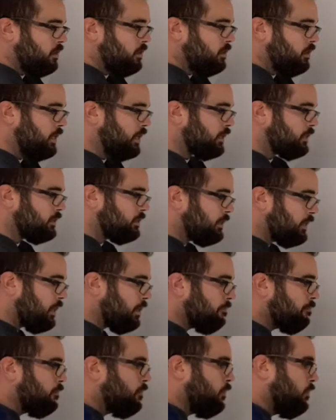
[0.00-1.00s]
Next
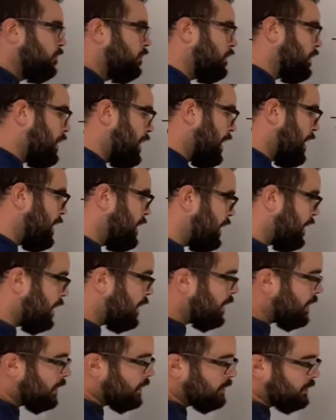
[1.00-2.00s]
step, add
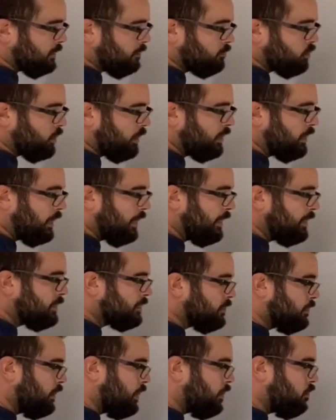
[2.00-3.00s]
8 because I'm trying to
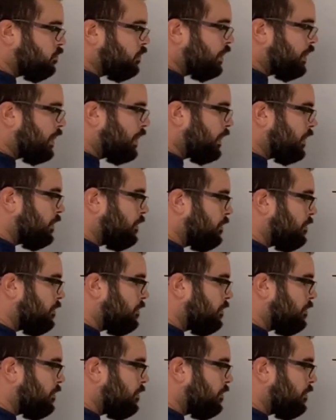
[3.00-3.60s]
isolate y.